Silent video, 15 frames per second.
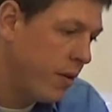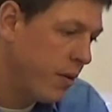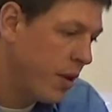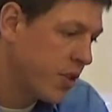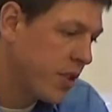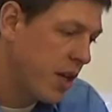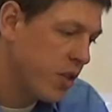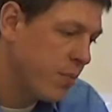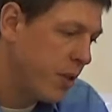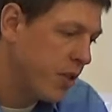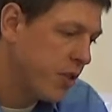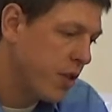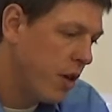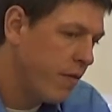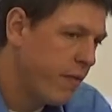assessment
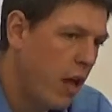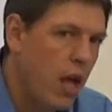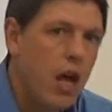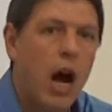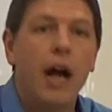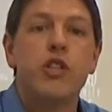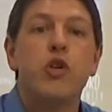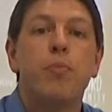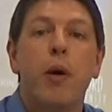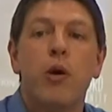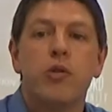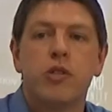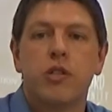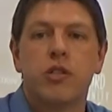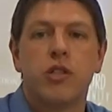stuff. I do
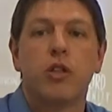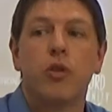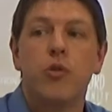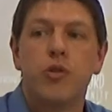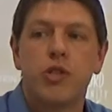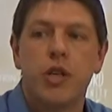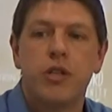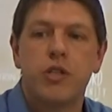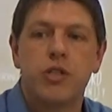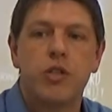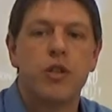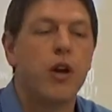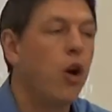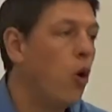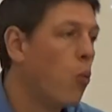post the solutions to
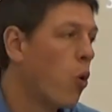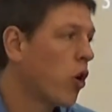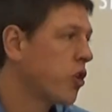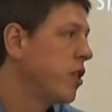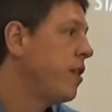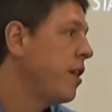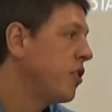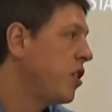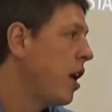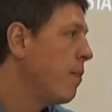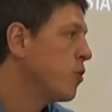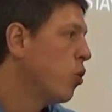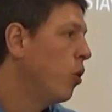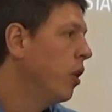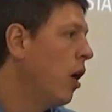the homeworks and the
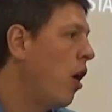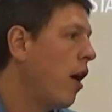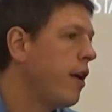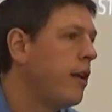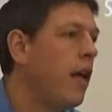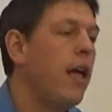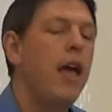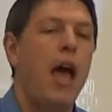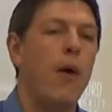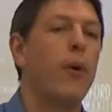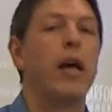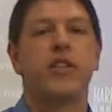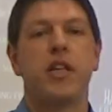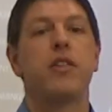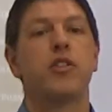exams online. And when
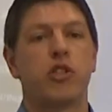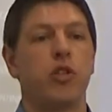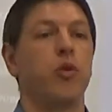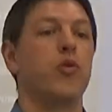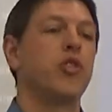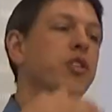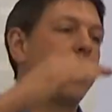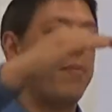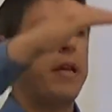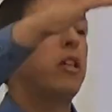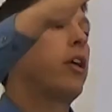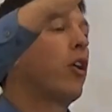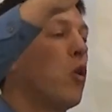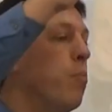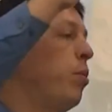I say the solutions, I mean
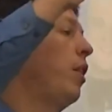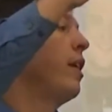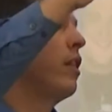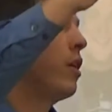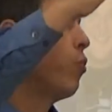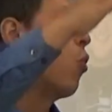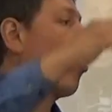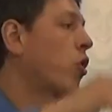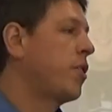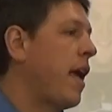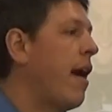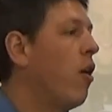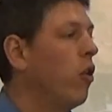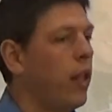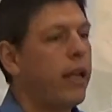like completely worked
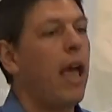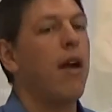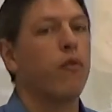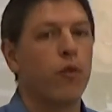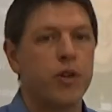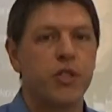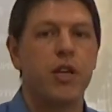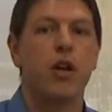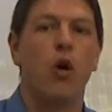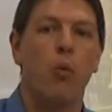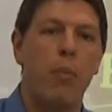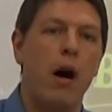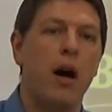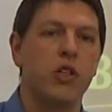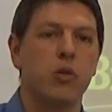out, like every single
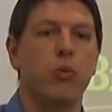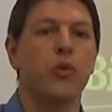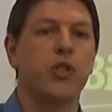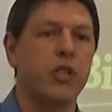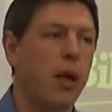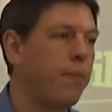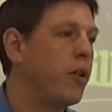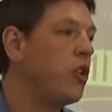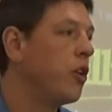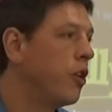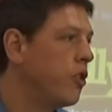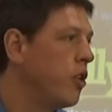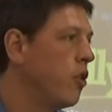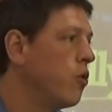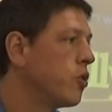possible step that you
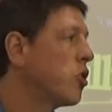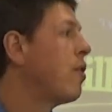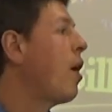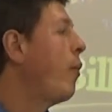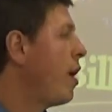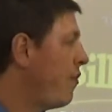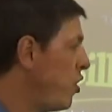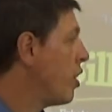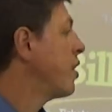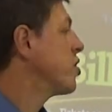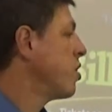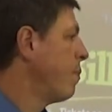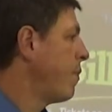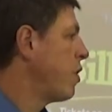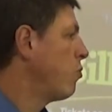could do. So that way if you get
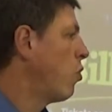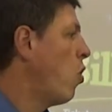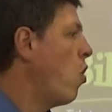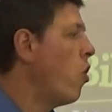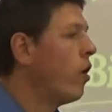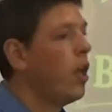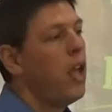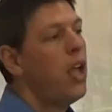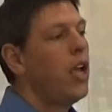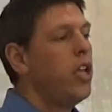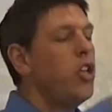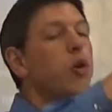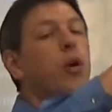something wrong, you